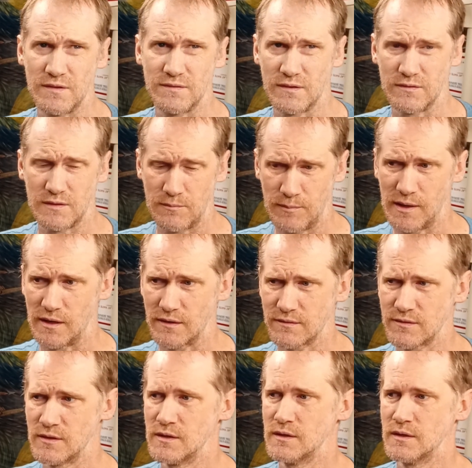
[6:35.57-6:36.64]
60
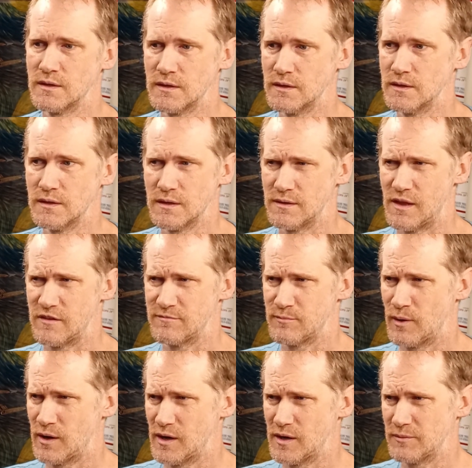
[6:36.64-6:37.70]
bucks. And they've
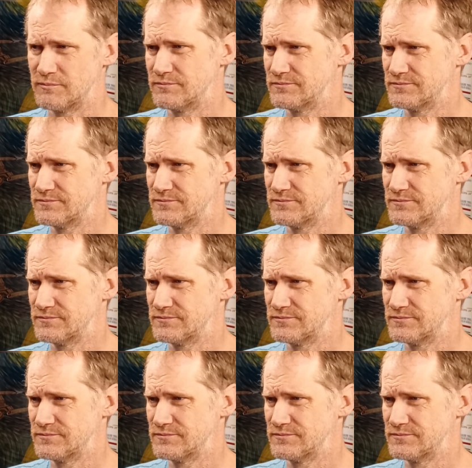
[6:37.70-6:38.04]
bought